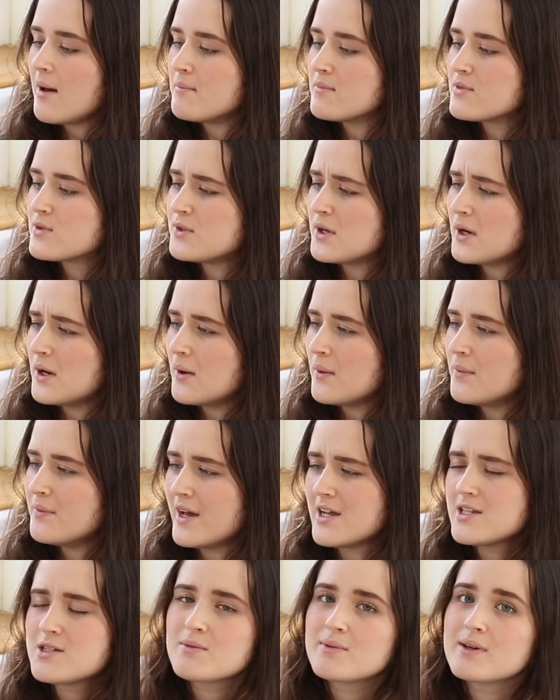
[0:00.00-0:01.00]
So
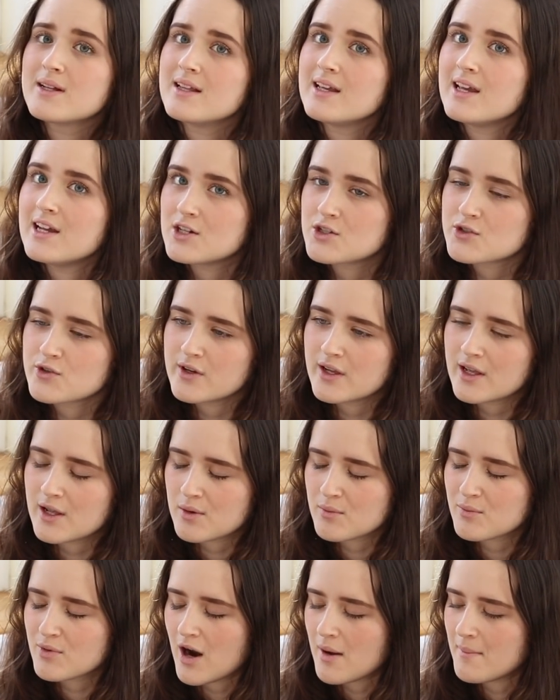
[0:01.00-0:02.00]
that's a really
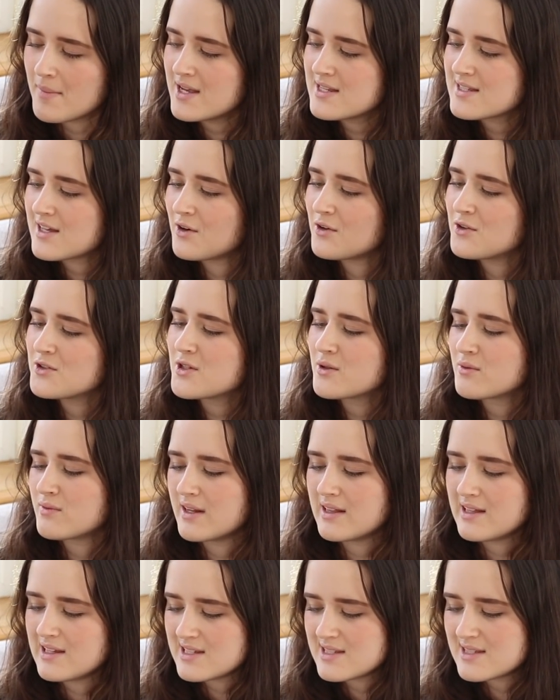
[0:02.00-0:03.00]
intriguing premise and also
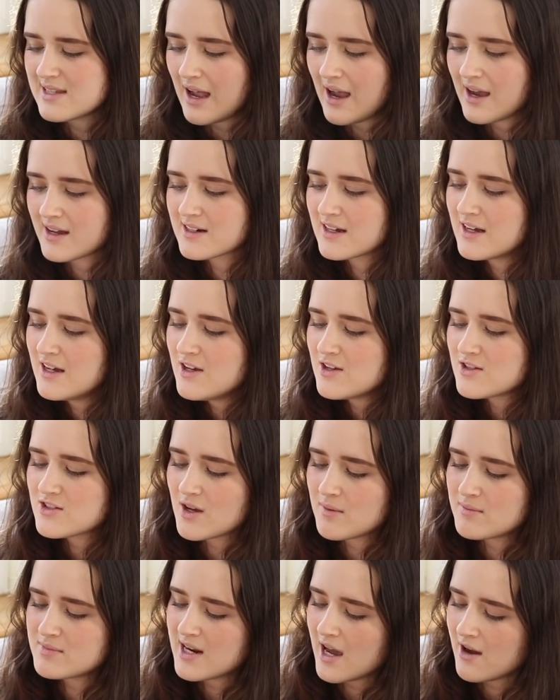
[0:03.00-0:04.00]
really sad. So
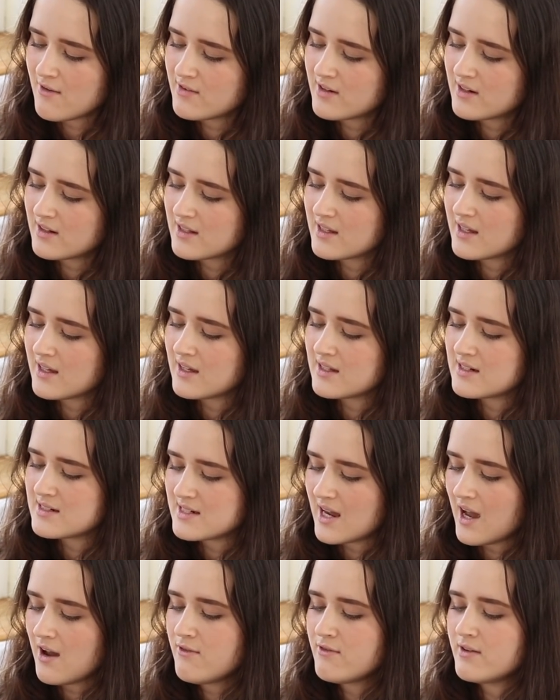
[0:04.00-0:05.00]
I'm definitely
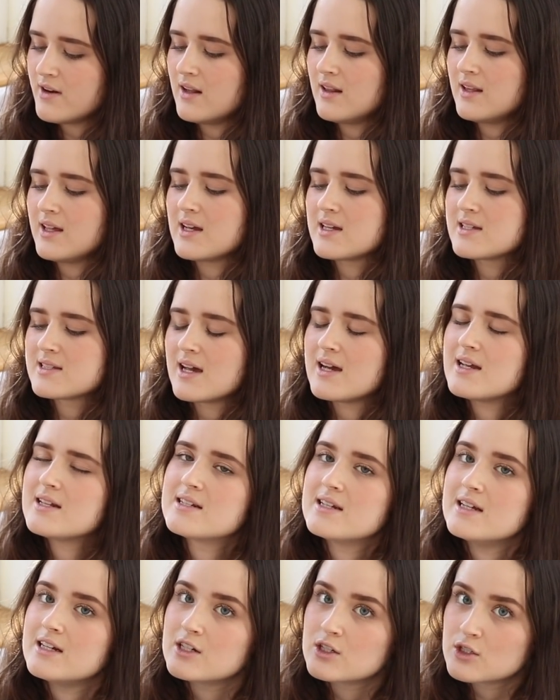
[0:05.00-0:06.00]

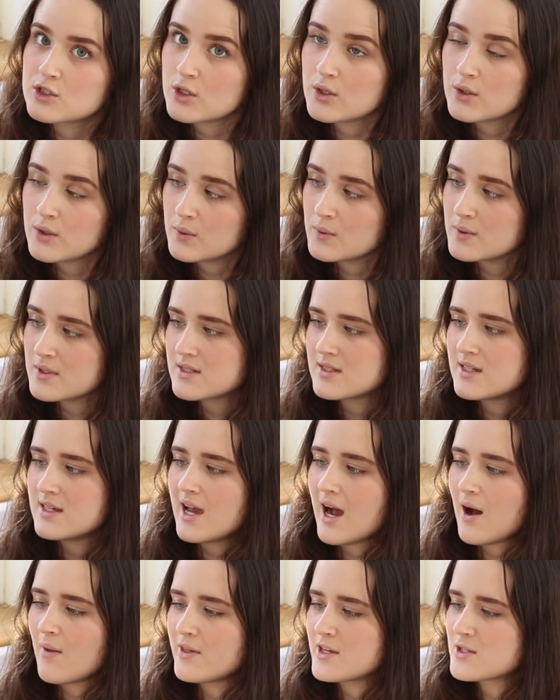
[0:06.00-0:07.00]
excited to see
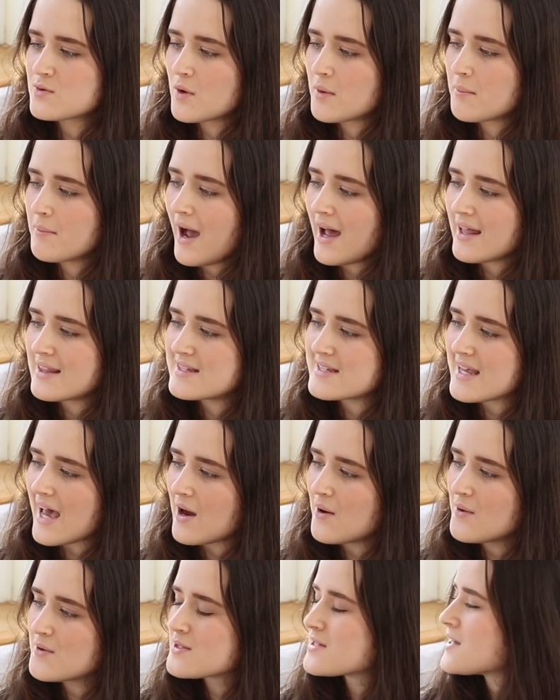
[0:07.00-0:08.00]
how this one pans
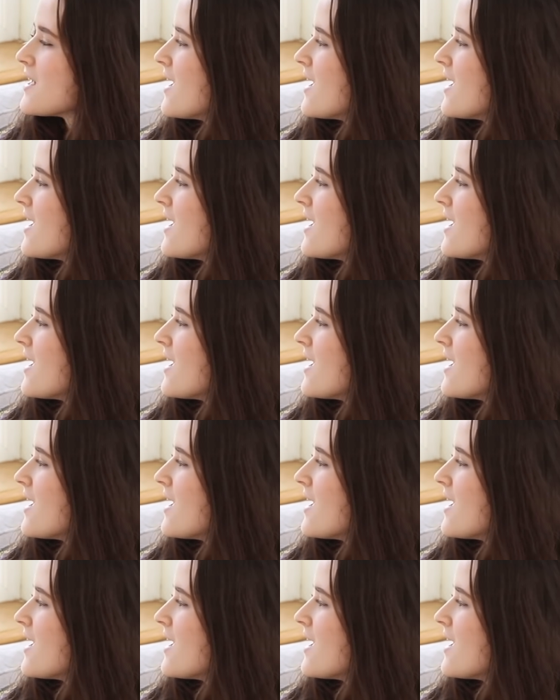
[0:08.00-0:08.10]
out.